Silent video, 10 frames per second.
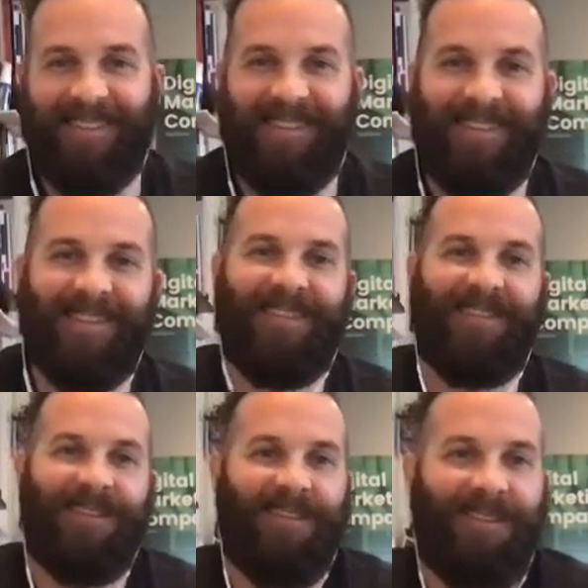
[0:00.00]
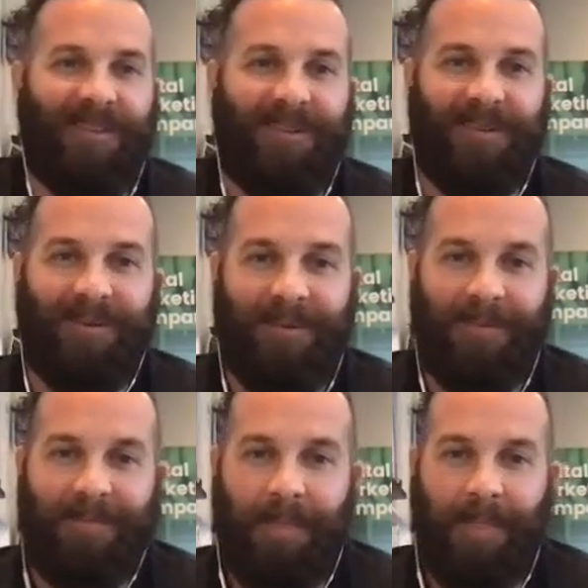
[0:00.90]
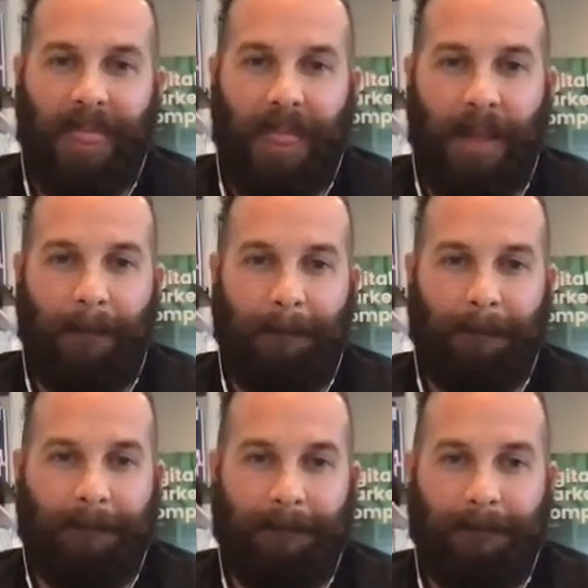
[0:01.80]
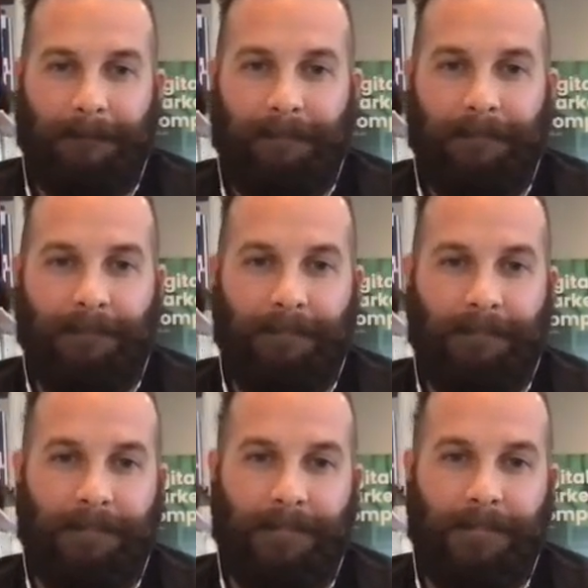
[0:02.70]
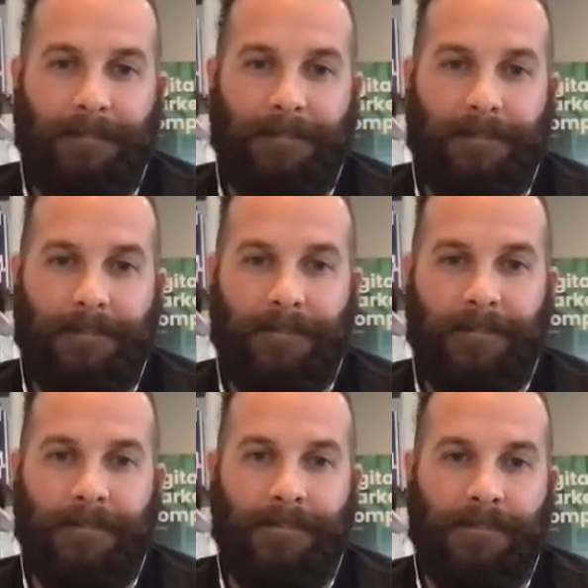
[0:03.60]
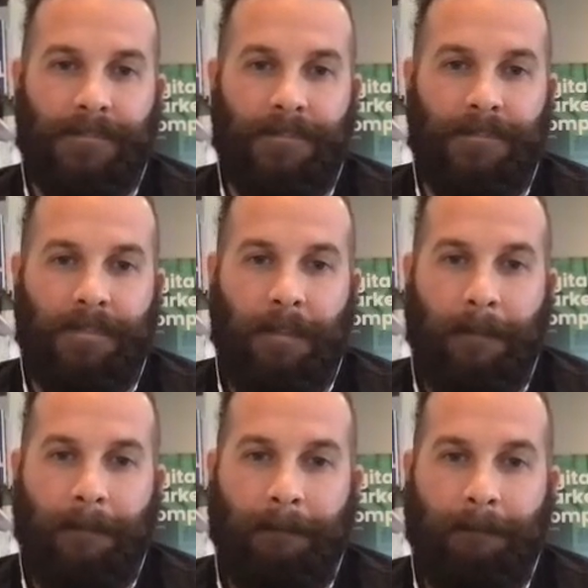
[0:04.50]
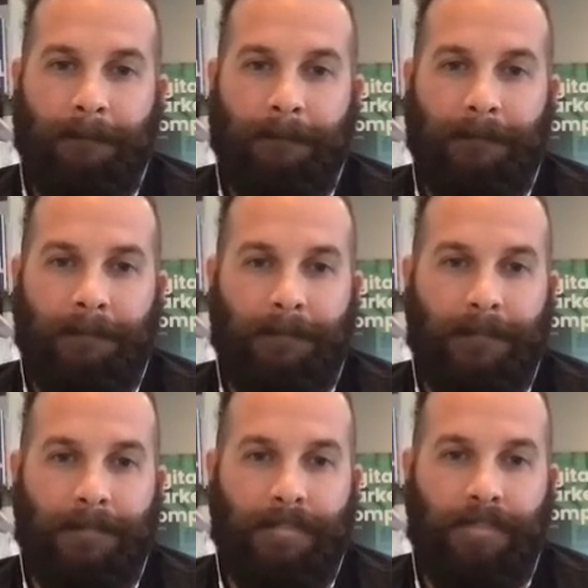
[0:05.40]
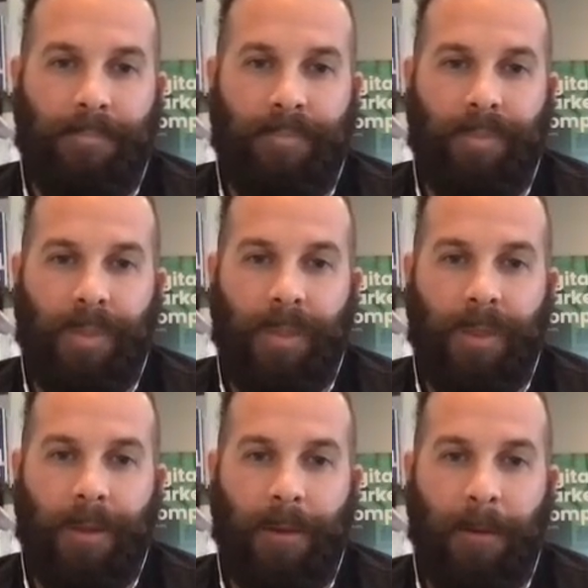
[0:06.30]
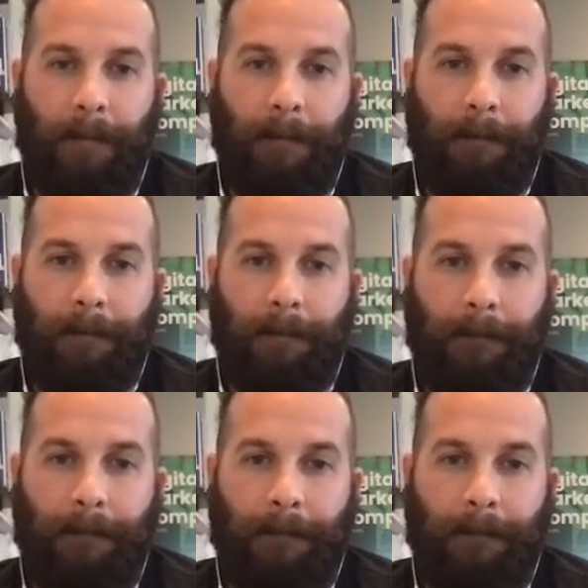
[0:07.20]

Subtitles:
The person shown says nothing.